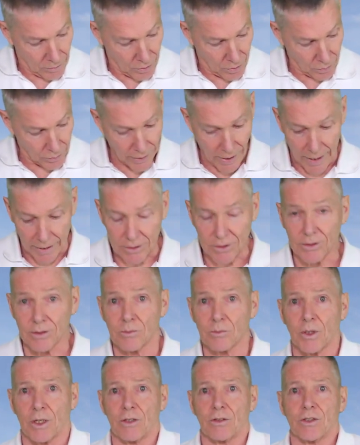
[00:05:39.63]
So
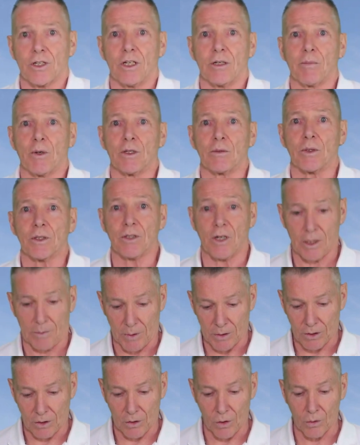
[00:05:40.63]
next, we're going to start about, we're going to
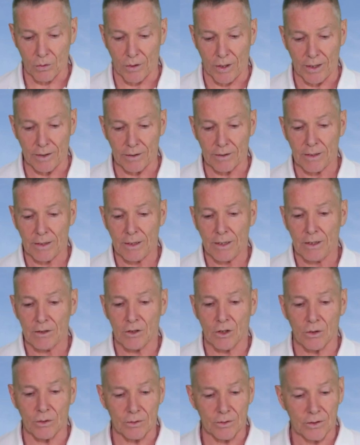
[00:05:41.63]
talk about clothing.
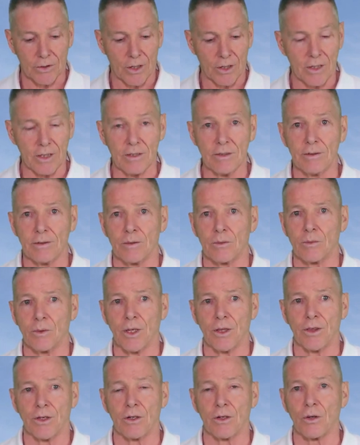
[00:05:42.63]
So starting
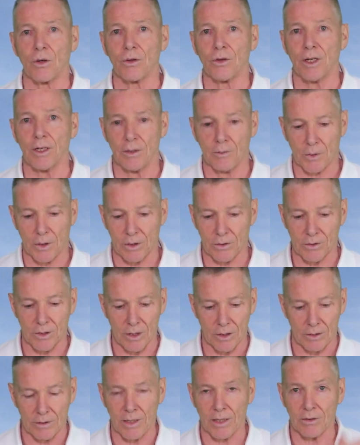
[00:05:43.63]
with clothing, we're going to
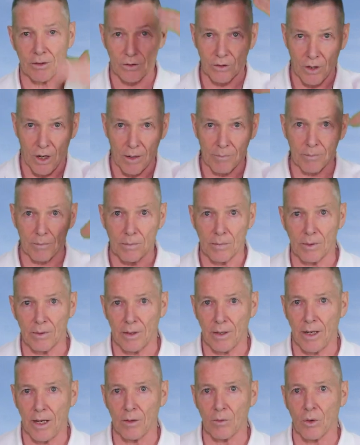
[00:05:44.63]
start at the top
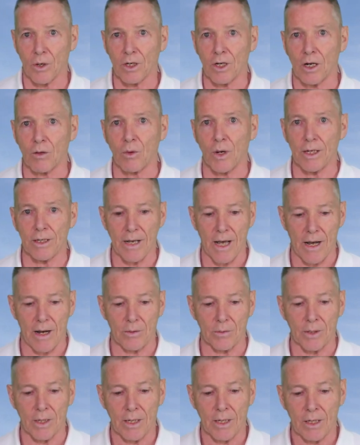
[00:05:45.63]
and work our way
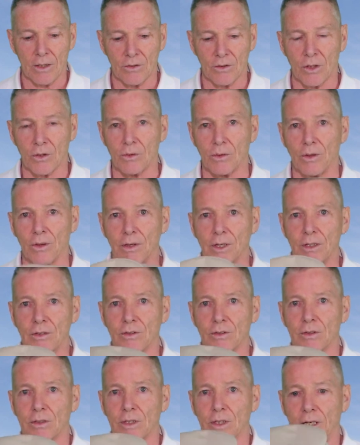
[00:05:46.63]
down. So
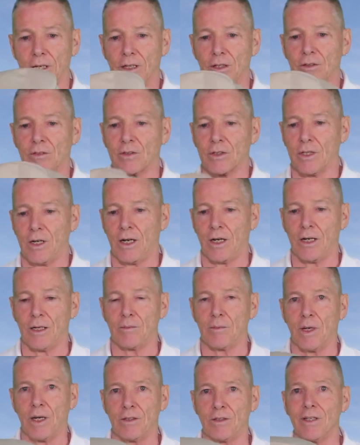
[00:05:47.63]
this is
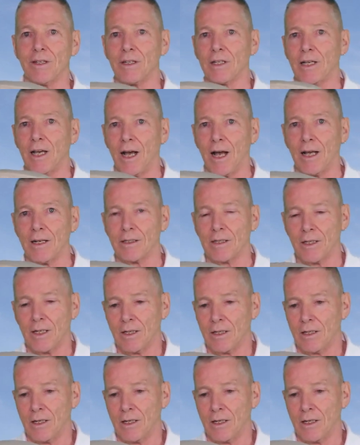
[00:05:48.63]
um, a Tilley hat.